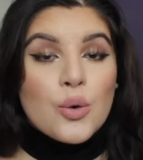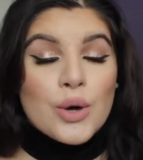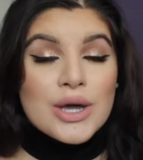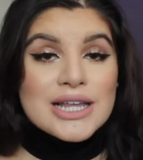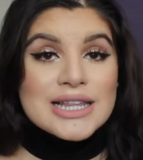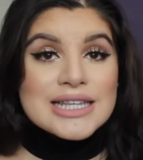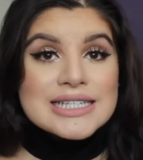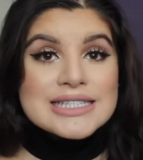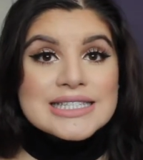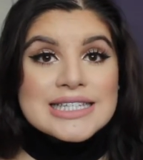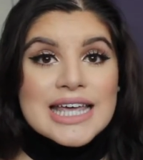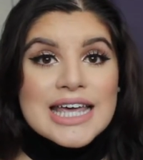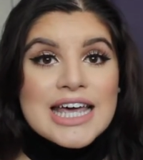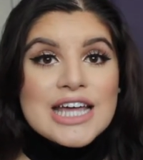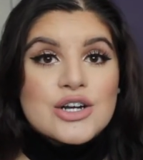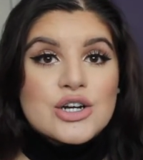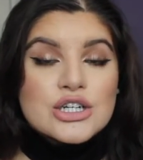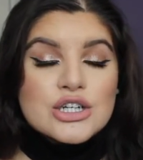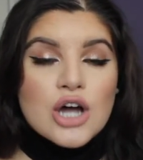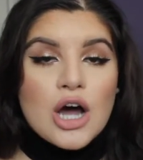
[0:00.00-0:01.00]
oily
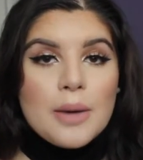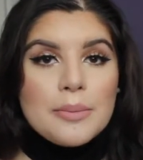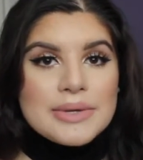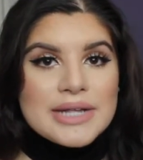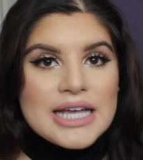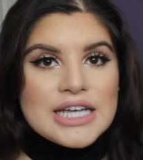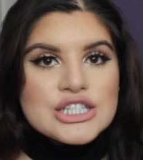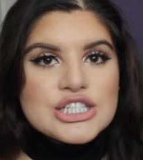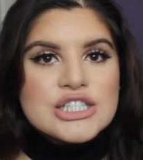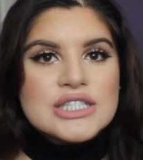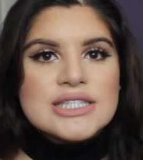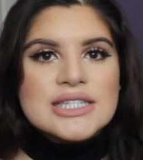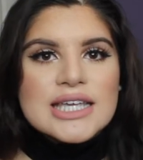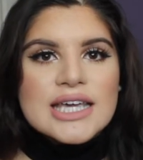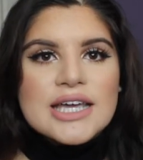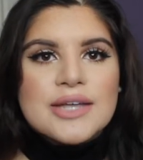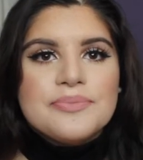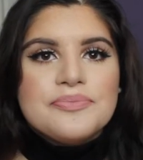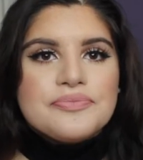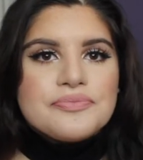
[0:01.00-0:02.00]
skin or combination
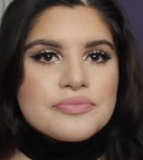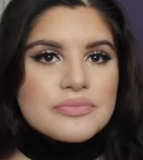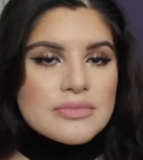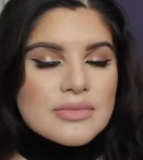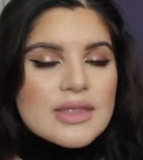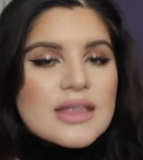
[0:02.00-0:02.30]
skin,